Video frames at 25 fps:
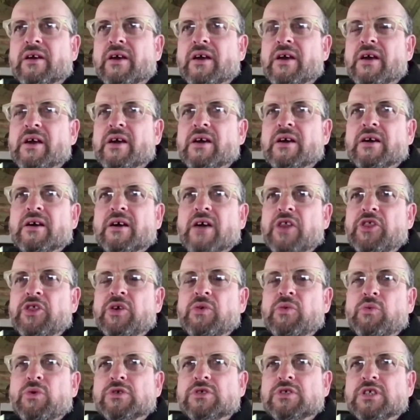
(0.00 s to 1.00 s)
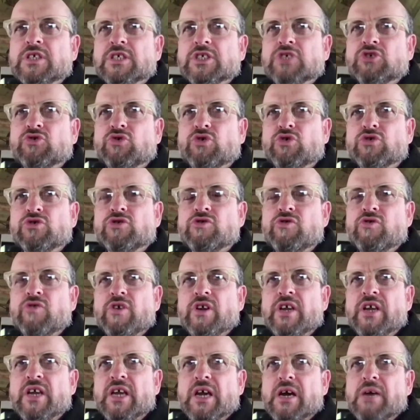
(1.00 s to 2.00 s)
what's
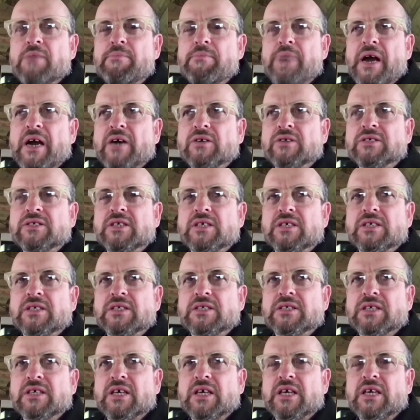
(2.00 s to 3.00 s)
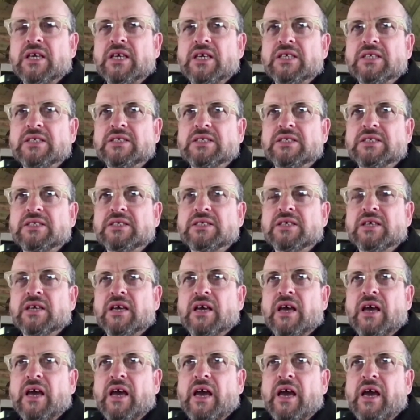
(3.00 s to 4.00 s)
extraordinary about it is
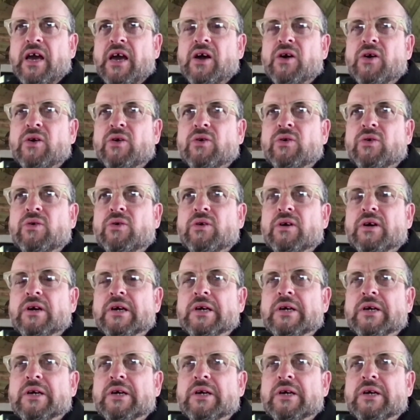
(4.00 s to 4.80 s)
how